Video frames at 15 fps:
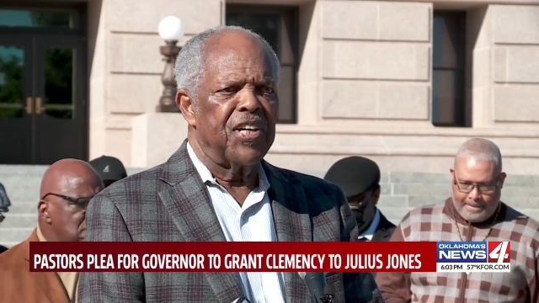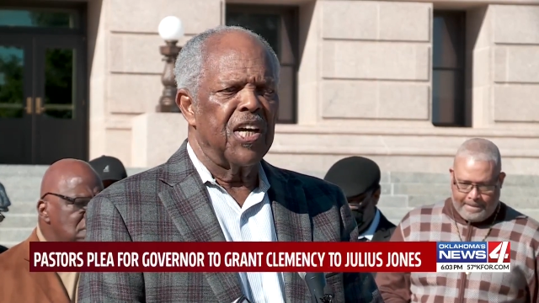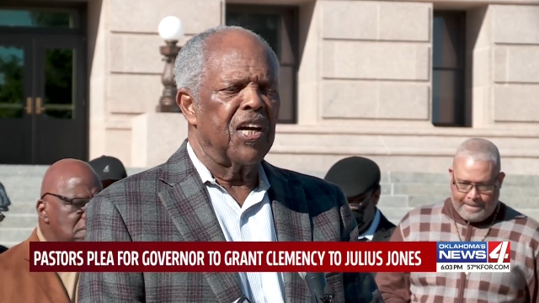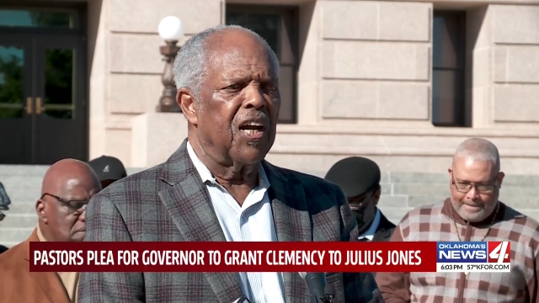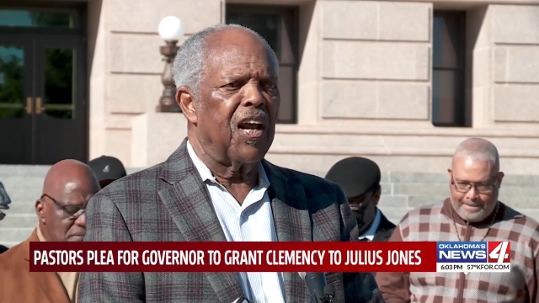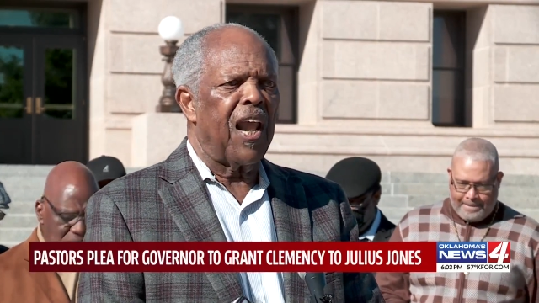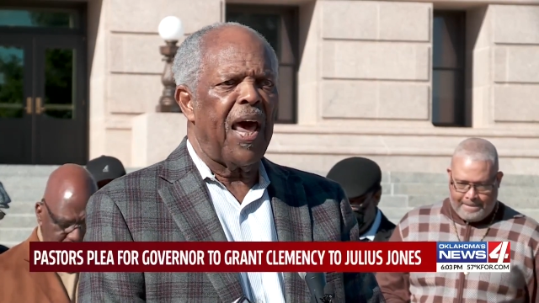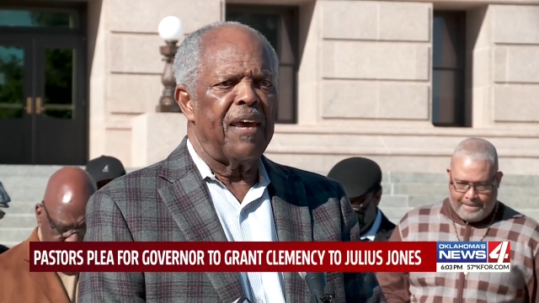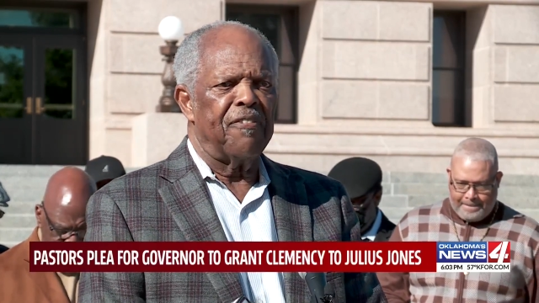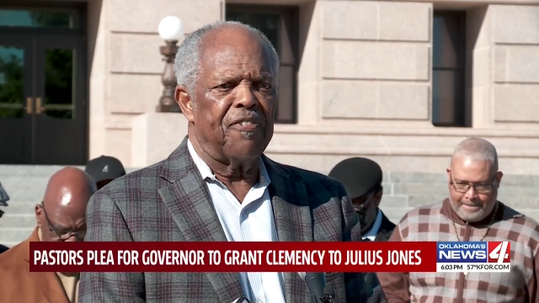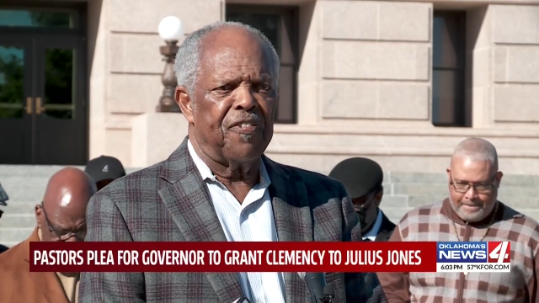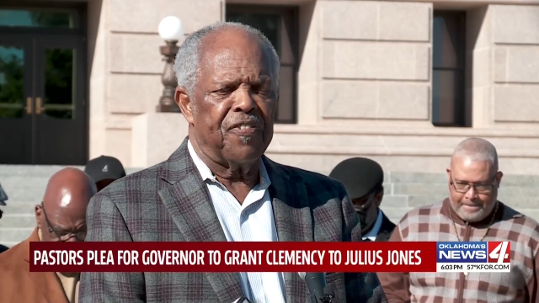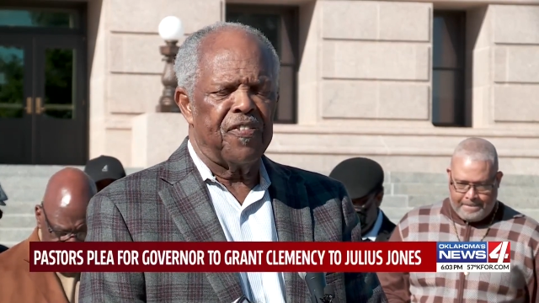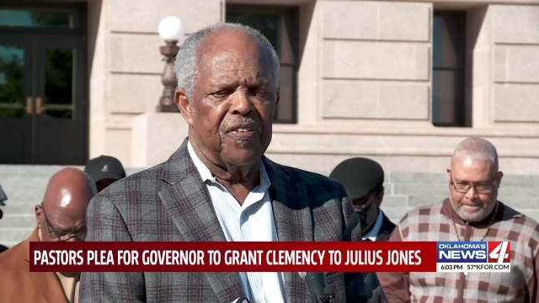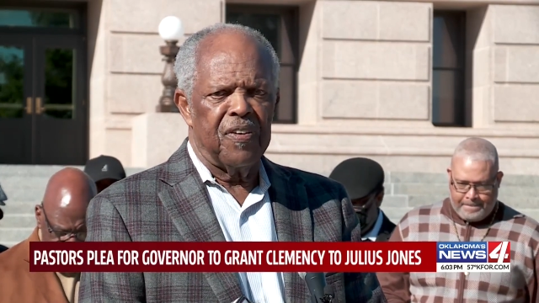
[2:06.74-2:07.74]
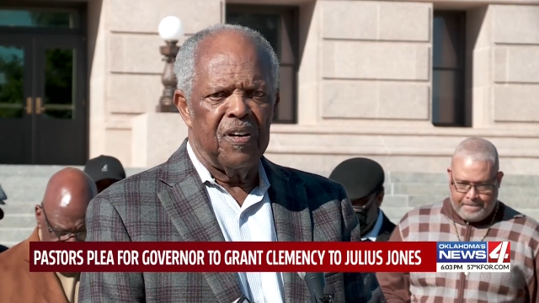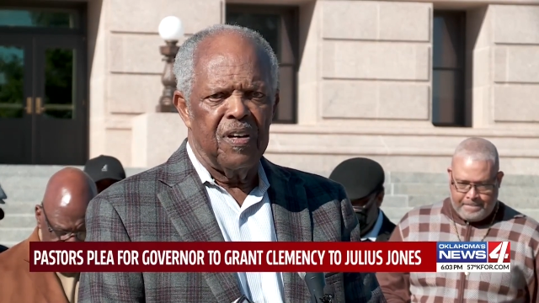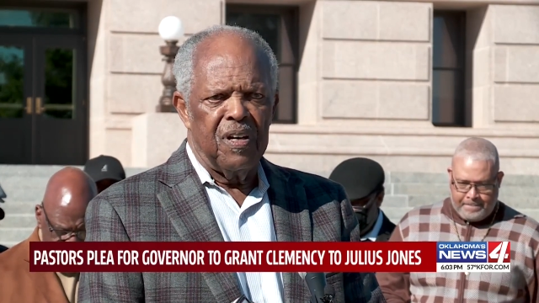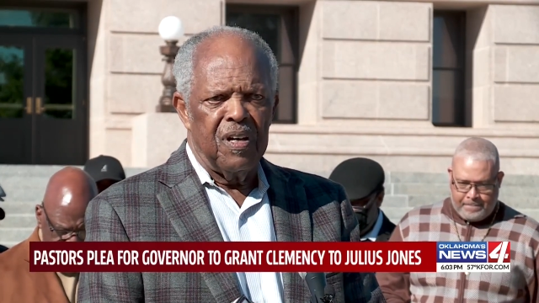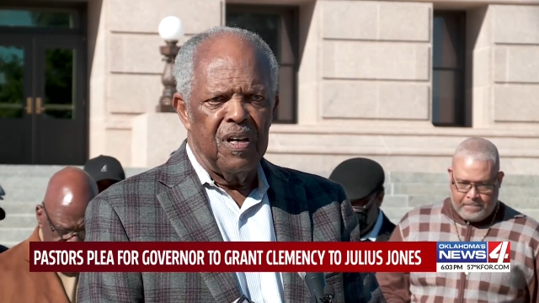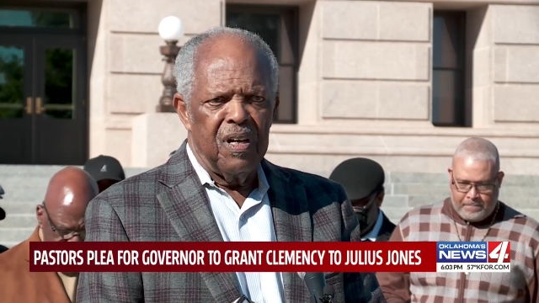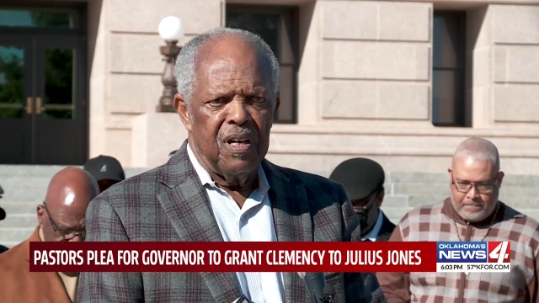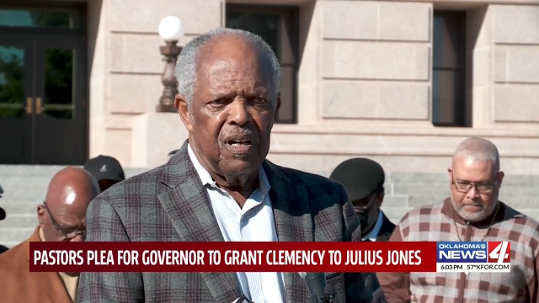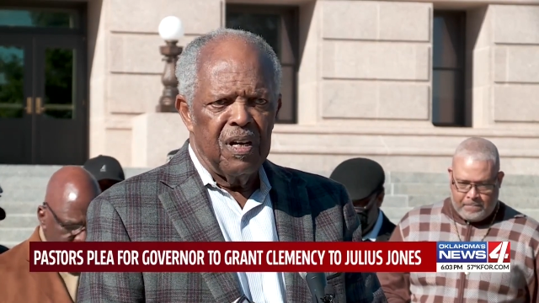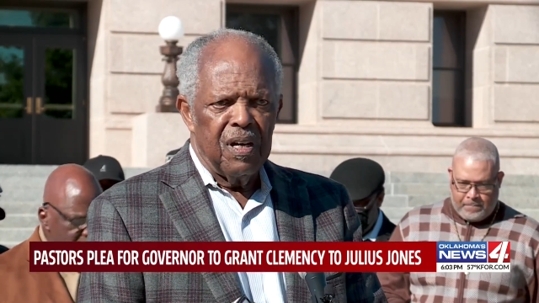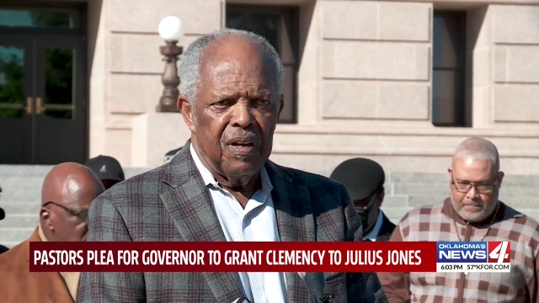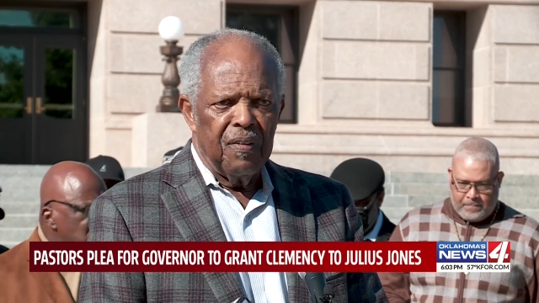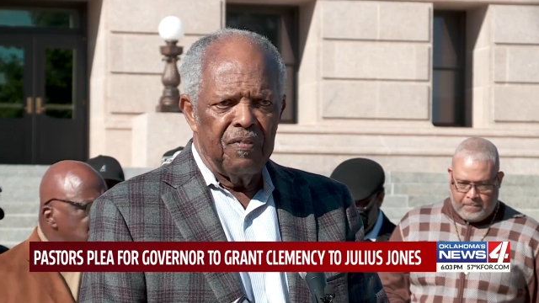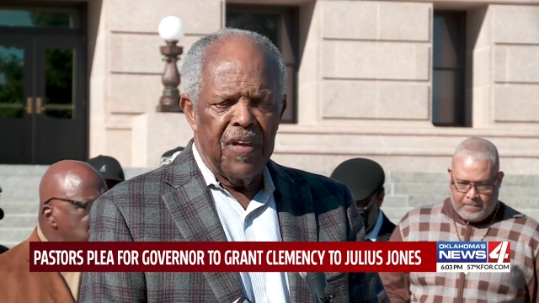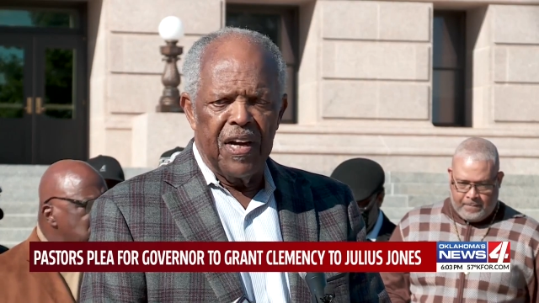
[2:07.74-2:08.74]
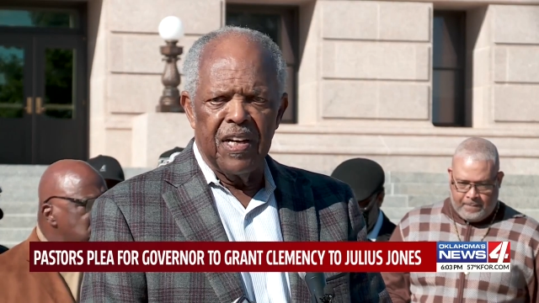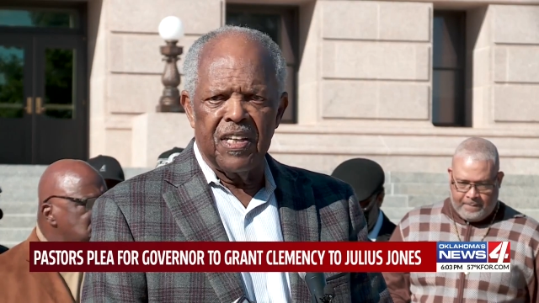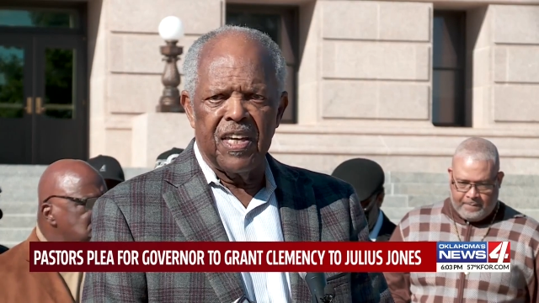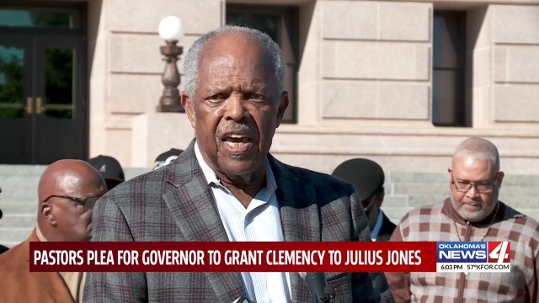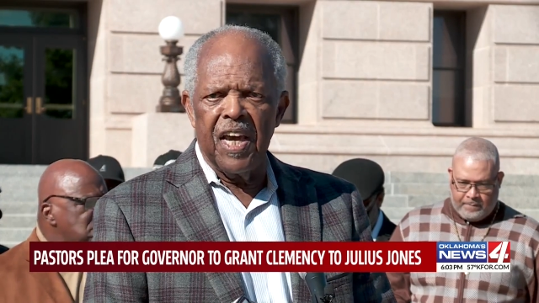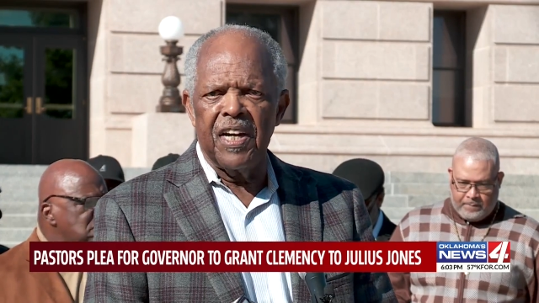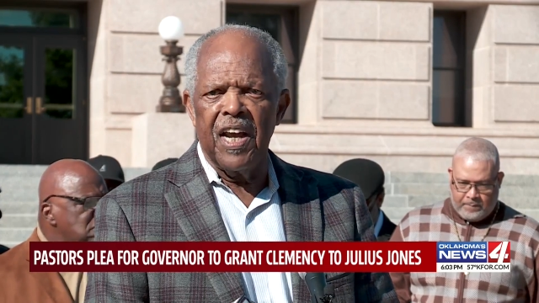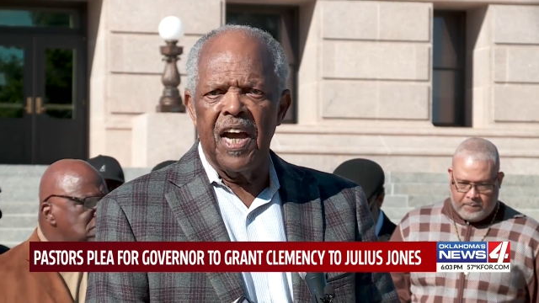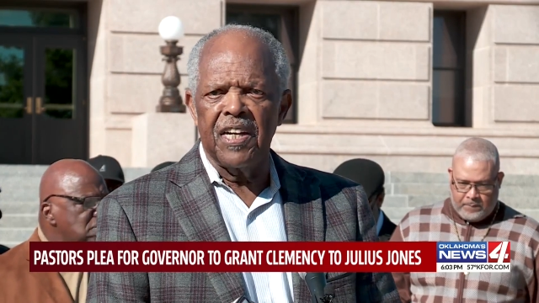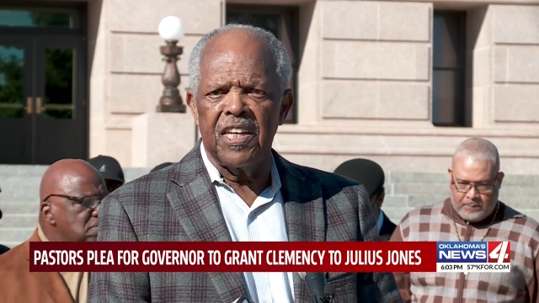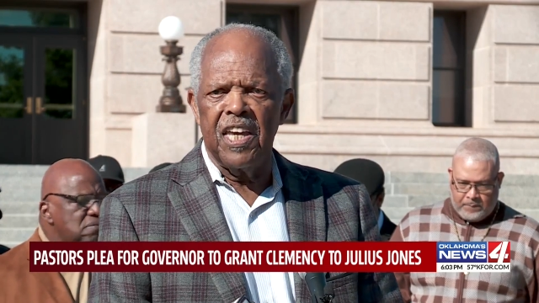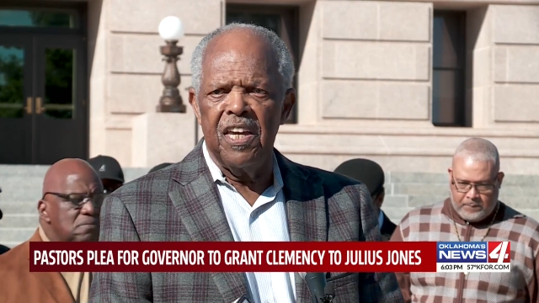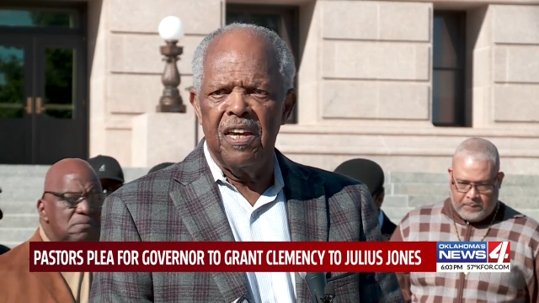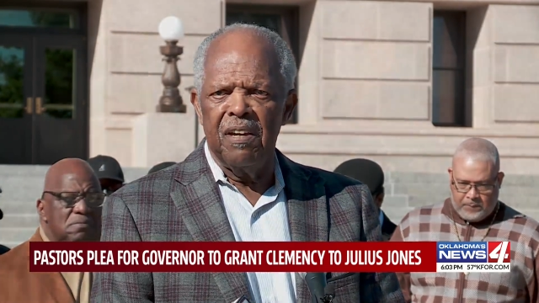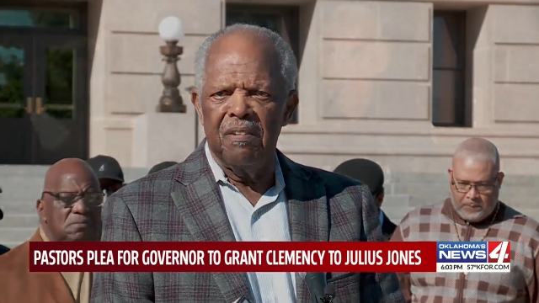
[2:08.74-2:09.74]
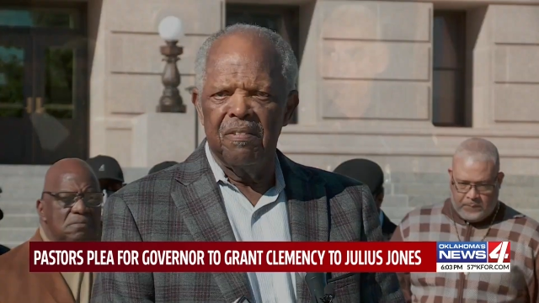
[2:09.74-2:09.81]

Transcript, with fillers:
Speaker 1: take a life that it cannot give.